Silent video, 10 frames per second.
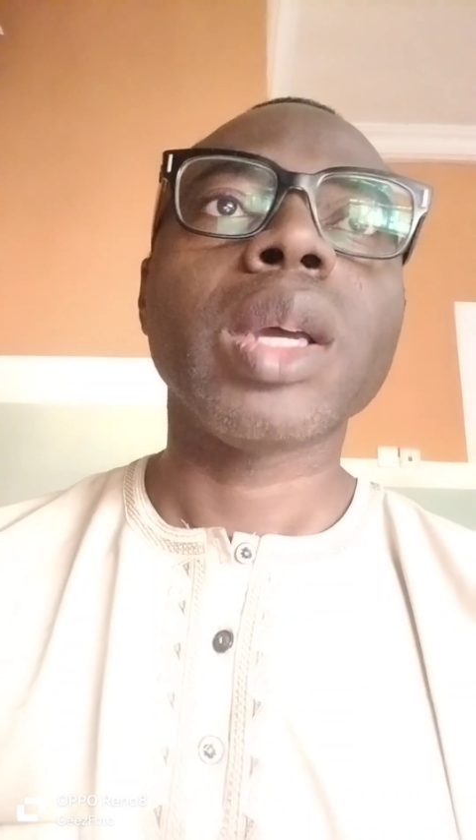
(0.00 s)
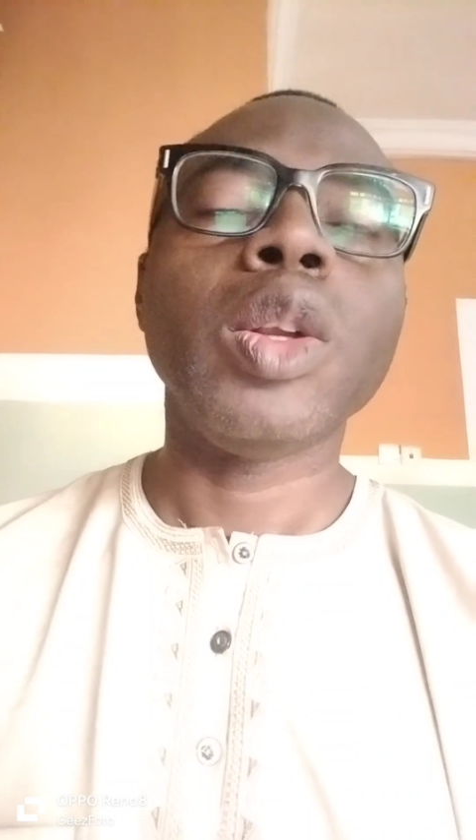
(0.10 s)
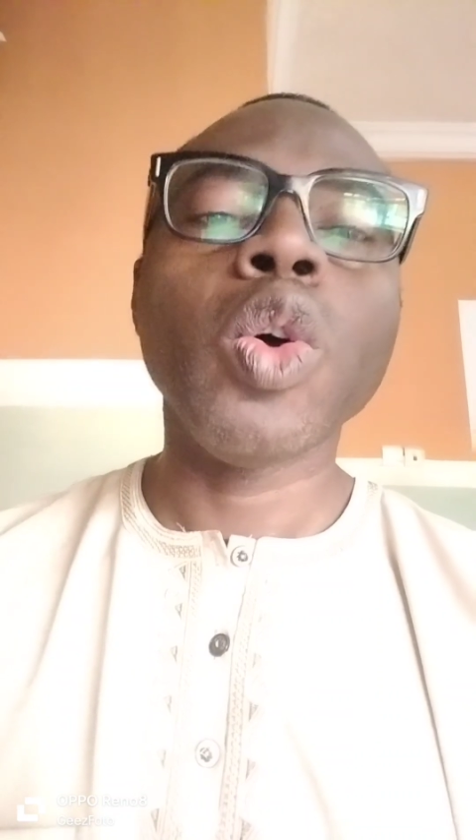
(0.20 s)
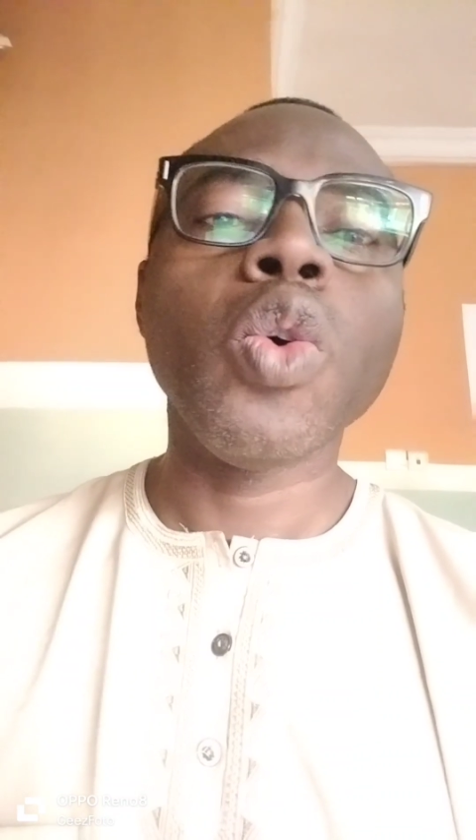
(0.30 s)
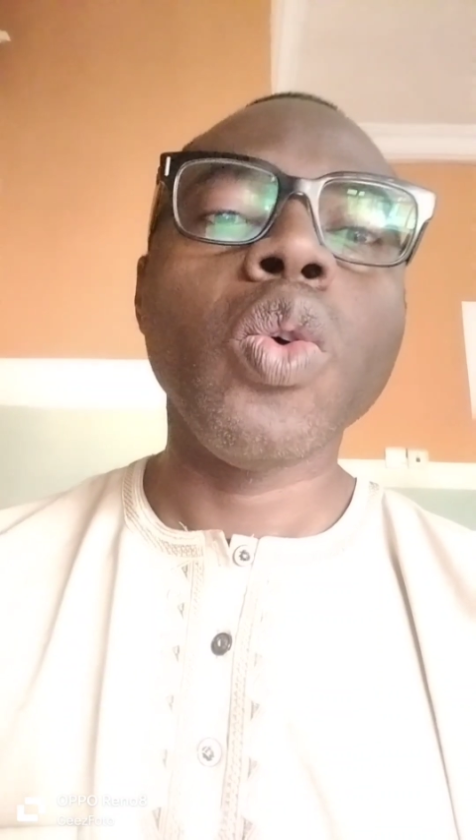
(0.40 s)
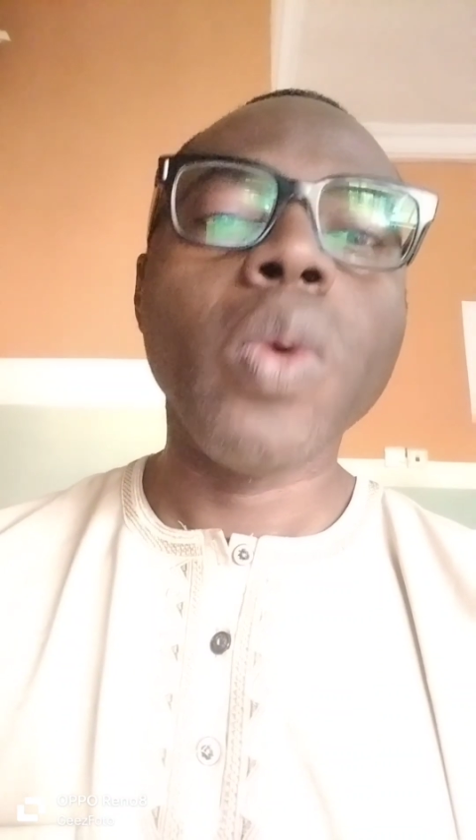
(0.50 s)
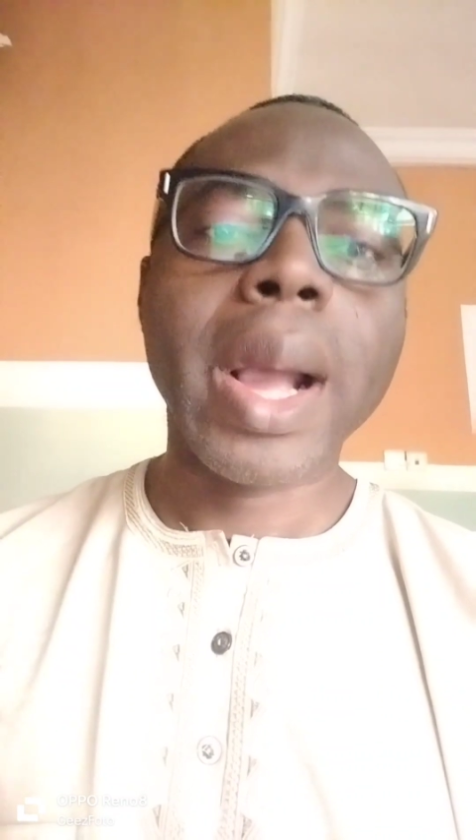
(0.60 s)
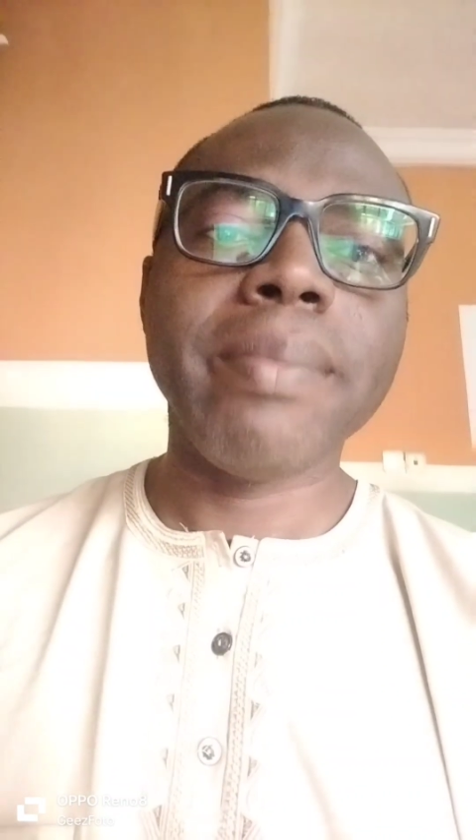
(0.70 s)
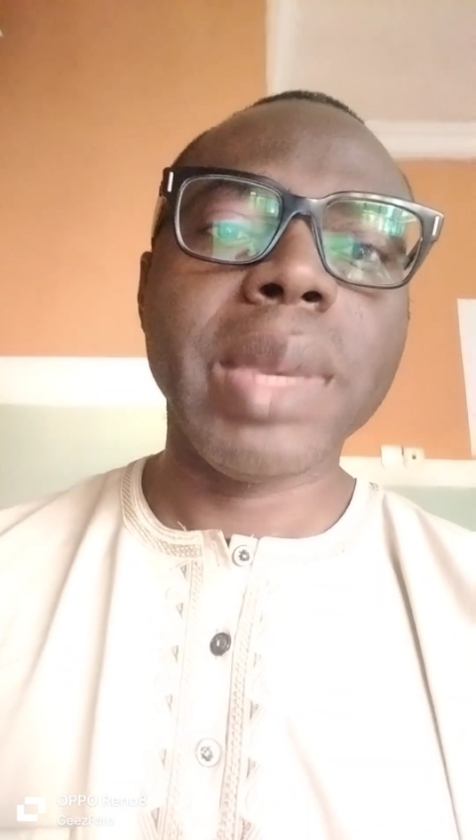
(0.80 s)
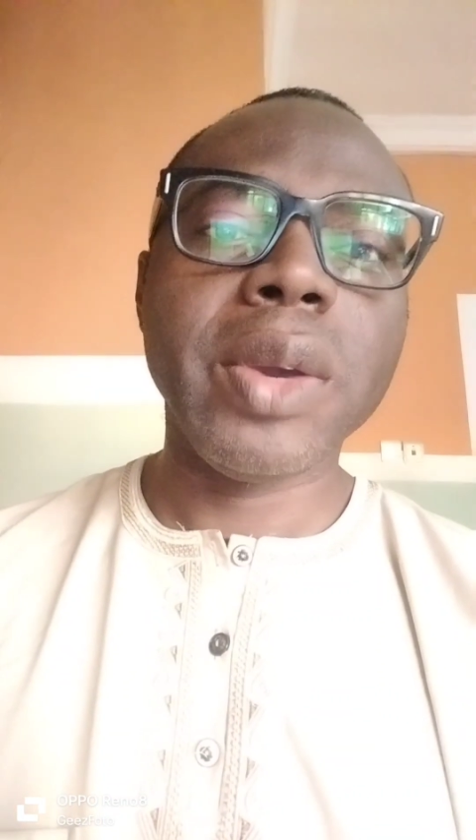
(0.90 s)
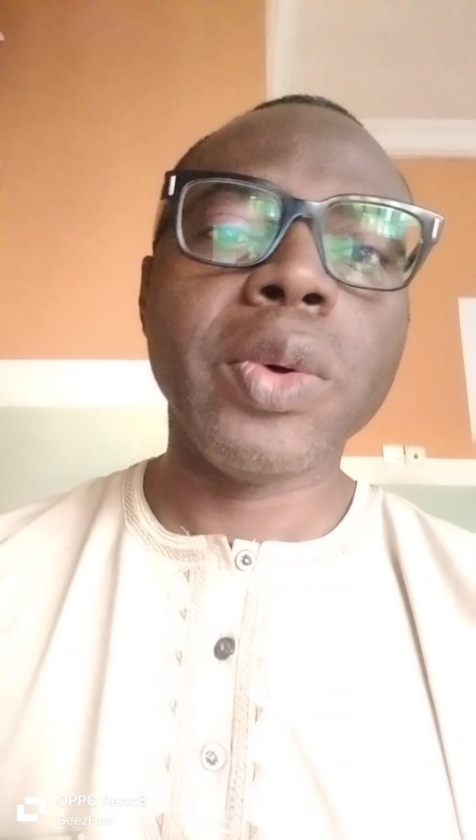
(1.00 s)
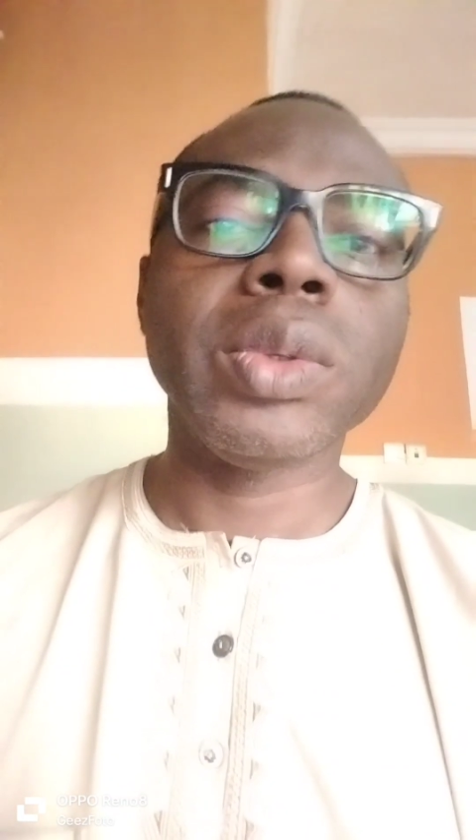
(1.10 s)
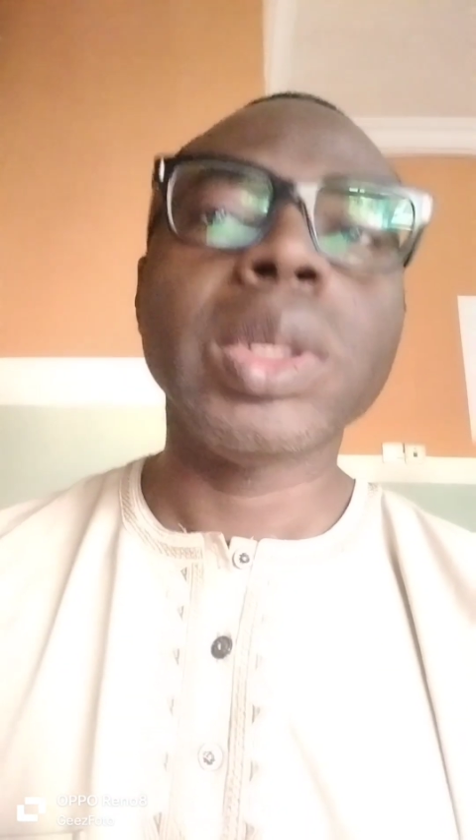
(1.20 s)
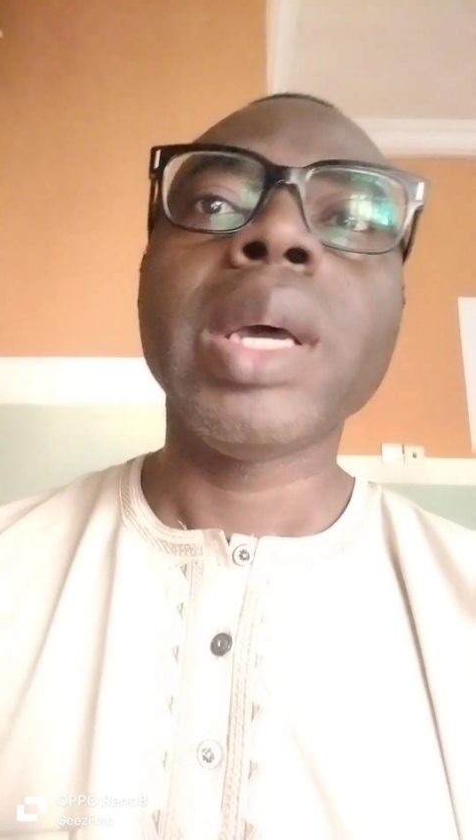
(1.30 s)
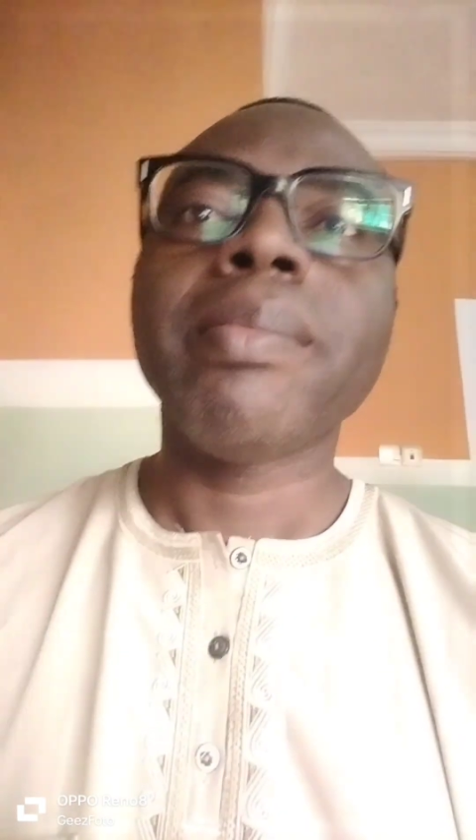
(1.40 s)
lo and
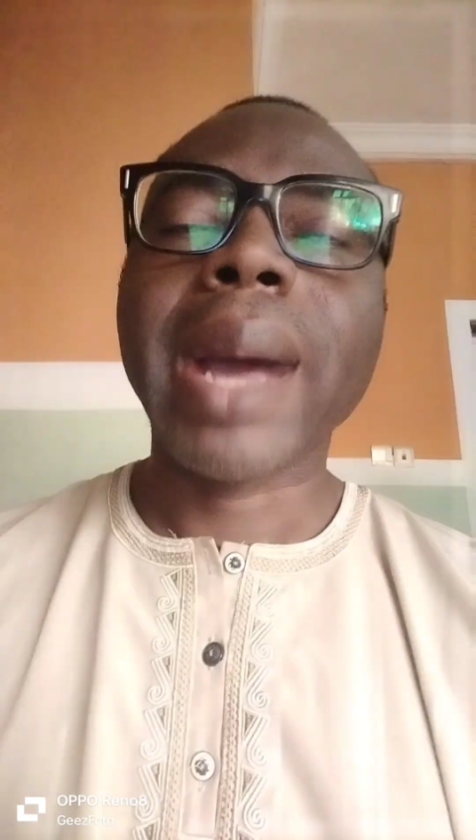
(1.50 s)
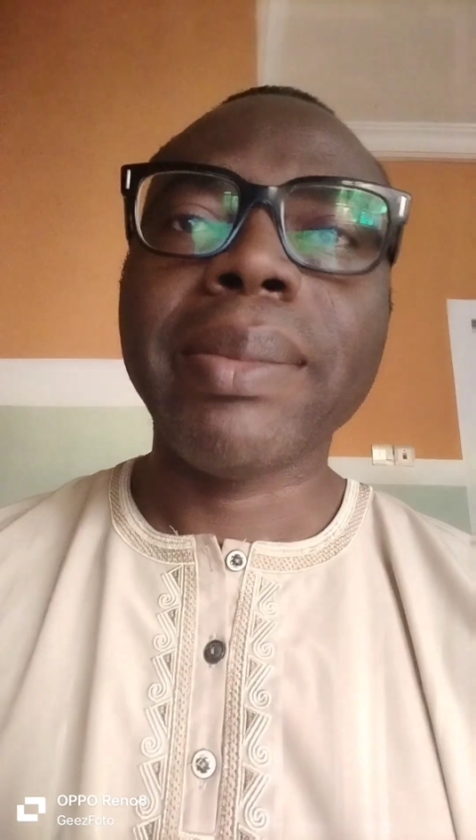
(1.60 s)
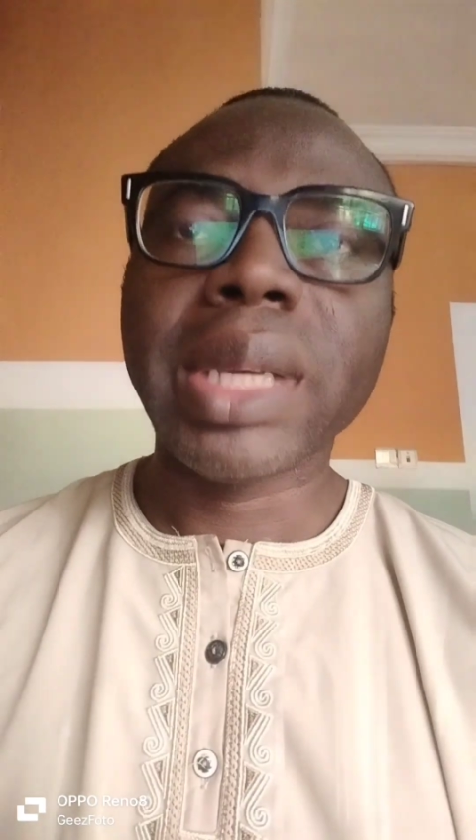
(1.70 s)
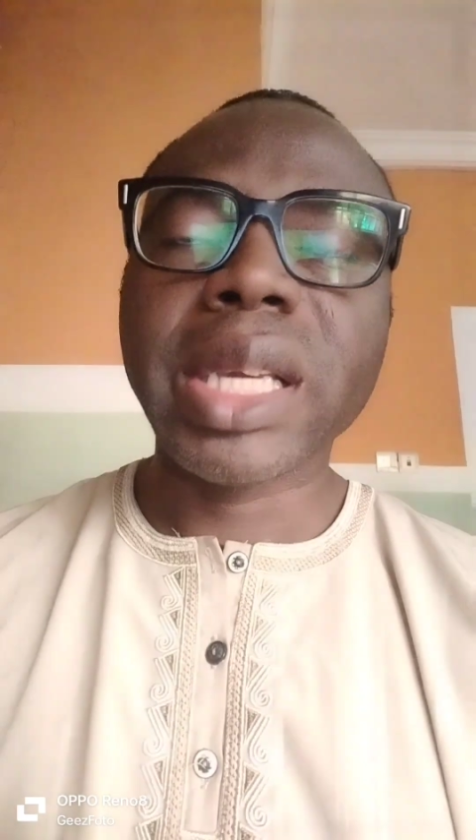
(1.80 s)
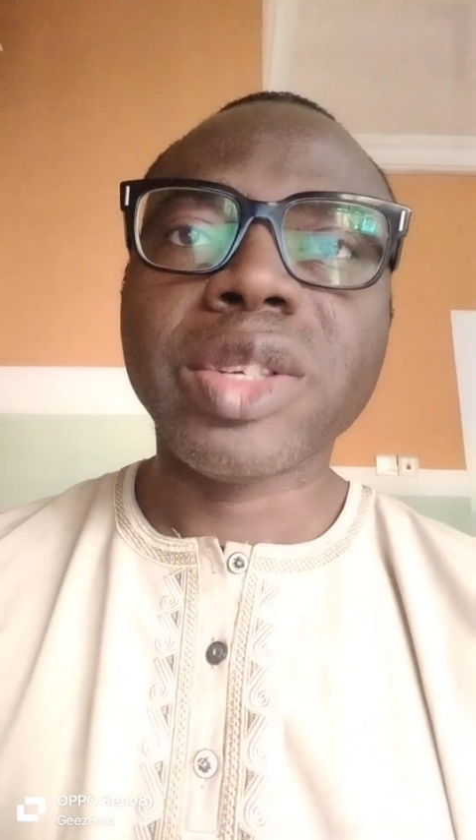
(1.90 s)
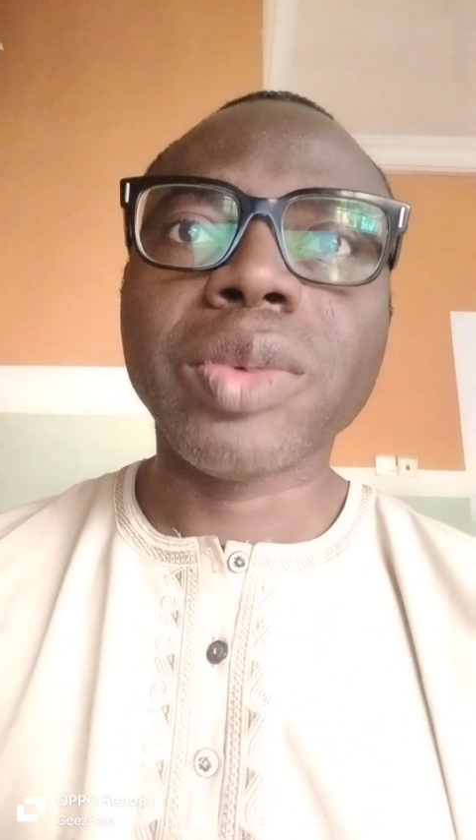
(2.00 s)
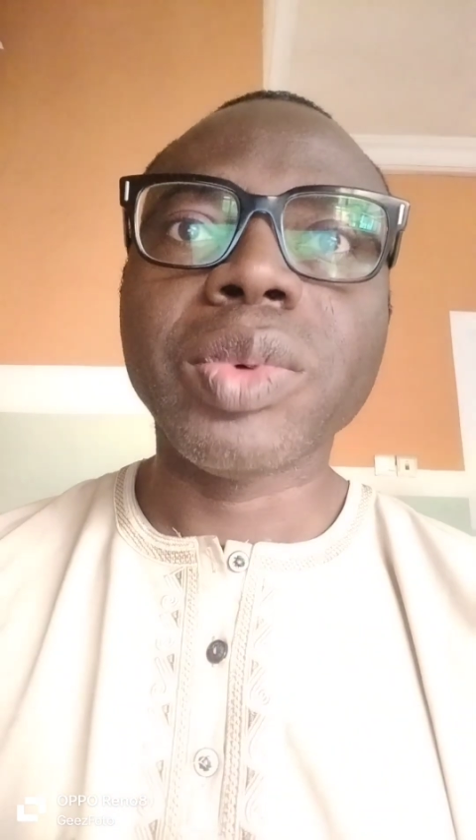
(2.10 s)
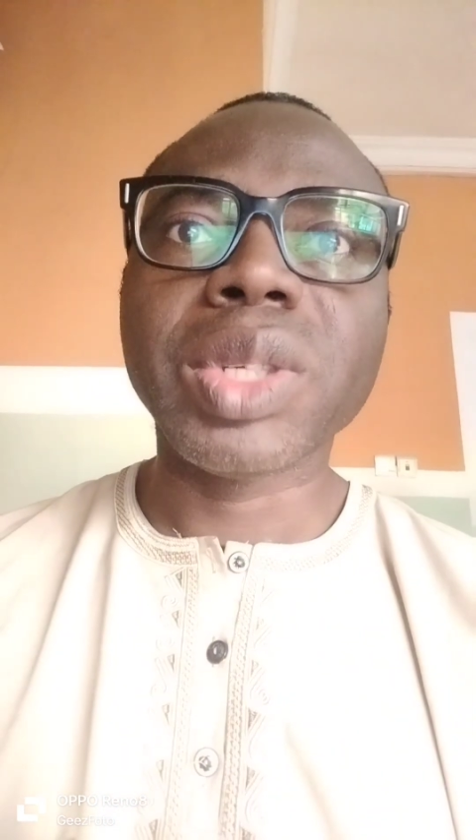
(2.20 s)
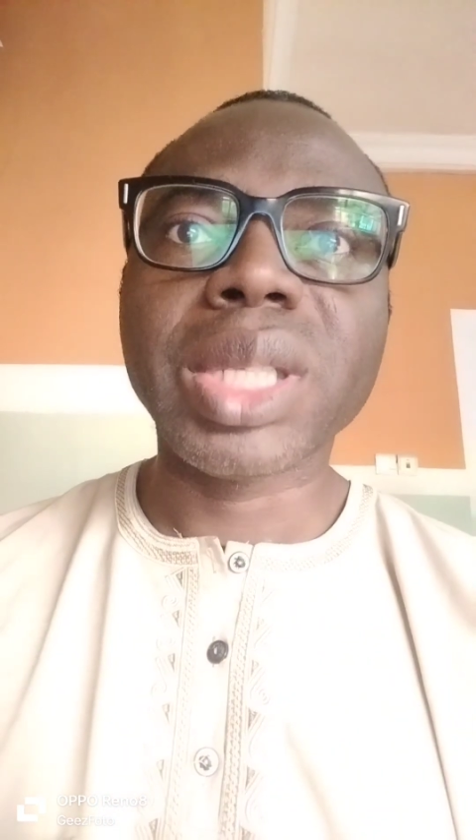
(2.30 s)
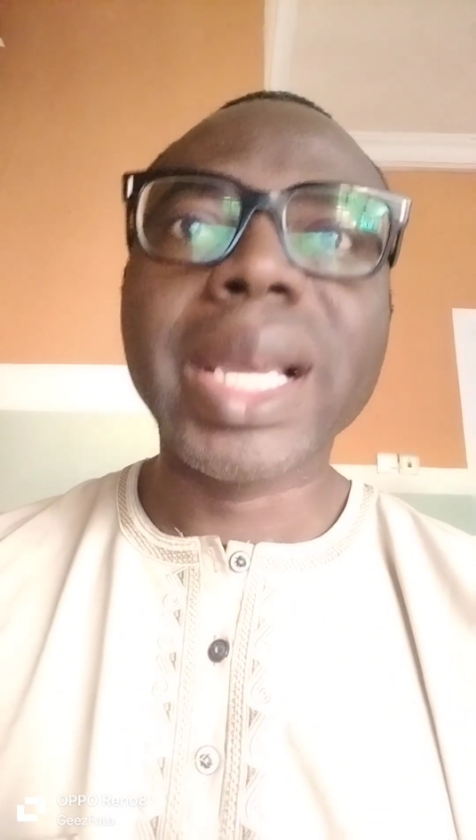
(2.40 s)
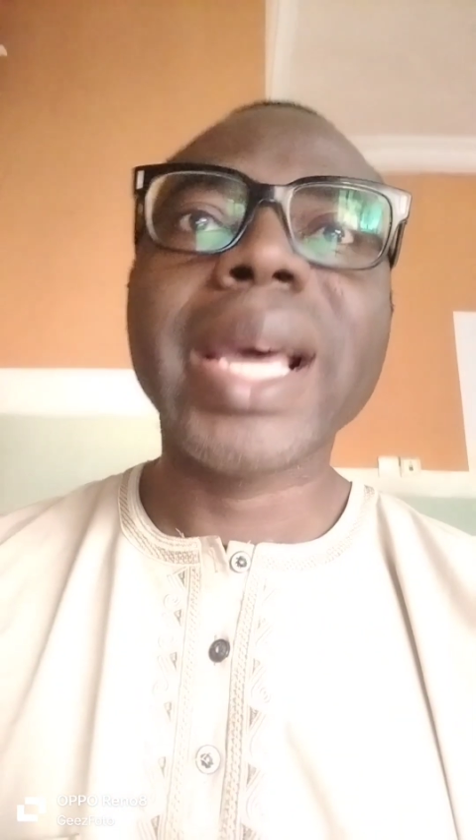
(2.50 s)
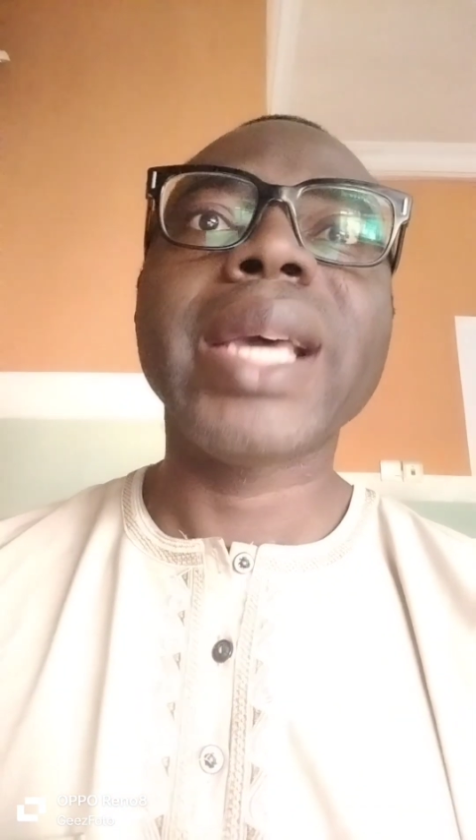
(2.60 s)
behold, my application was there.